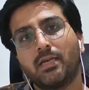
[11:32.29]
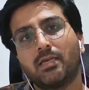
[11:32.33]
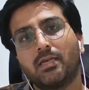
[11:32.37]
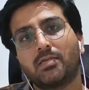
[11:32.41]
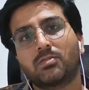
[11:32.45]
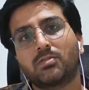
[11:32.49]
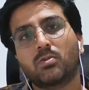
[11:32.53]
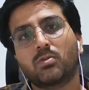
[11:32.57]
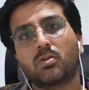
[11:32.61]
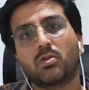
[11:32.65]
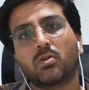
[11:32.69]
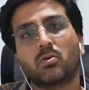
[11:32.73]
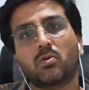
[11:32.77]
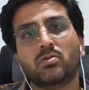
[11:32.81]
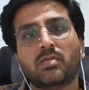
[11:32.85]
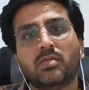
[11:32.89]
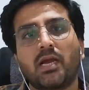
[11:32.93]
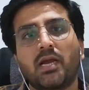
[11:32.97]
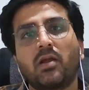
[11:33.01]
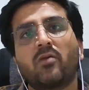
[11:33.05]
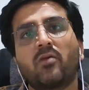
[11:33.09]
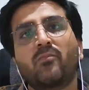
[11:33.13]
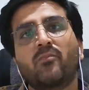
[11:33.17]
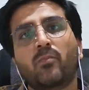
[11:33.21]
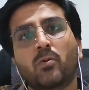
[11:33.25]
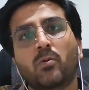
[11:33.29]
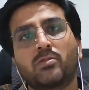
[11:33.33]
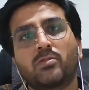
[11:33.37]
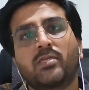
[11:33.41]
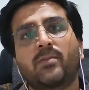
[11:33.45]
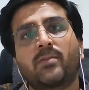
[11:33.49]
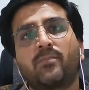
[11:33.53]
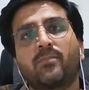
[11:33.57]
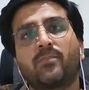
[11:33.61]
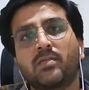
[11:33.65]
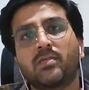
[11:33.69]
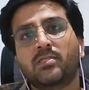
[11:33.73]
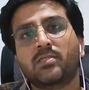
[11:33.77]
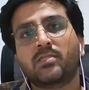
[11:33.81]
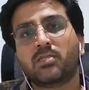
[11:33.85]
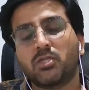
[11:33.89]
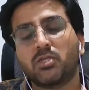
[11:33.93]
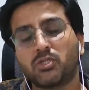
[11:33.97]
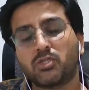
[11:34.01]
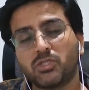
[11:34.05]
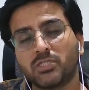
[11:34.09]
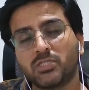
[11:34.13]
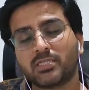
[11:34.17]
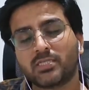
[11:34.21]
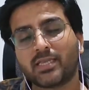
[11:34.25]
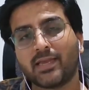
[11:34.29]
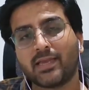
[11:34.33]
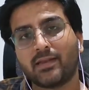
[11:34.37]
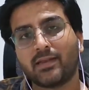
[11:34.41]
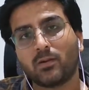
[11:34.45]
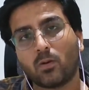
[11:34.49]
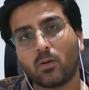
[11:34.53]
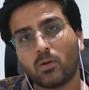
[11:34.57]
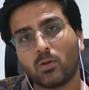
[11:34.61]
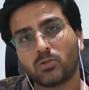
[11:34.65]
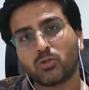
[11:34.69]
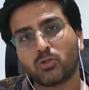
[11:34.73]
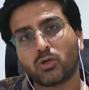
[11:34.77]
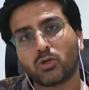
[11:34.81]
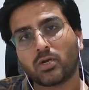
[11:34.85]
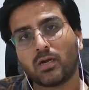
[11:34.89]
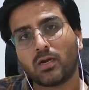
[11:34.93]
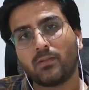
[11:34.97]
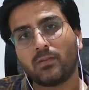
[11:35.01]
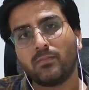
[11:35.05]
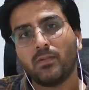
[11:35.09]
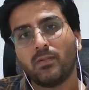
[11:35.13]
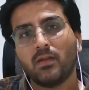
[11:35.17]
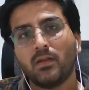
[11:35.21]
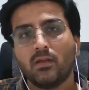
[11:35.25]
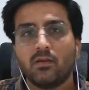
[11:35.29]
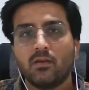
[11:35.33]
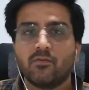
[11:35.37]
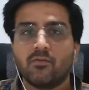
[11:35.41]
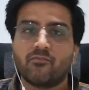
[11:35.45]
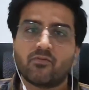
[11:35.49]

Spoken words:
So those kind of project based questions can also come